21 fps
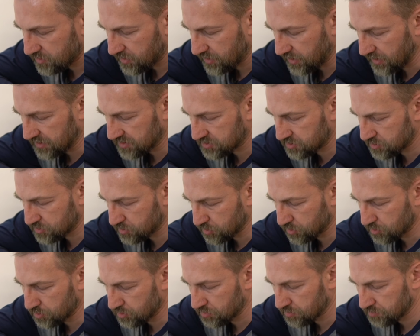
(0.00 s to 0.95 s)
has
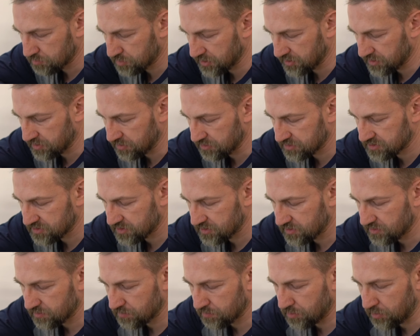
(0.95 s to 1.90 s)
two breakers,
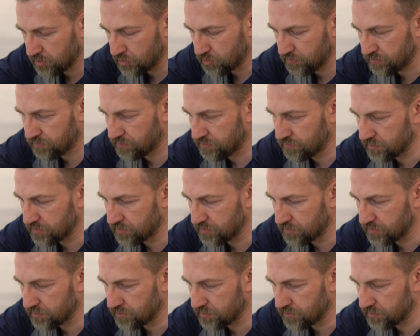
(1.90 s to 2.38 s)
both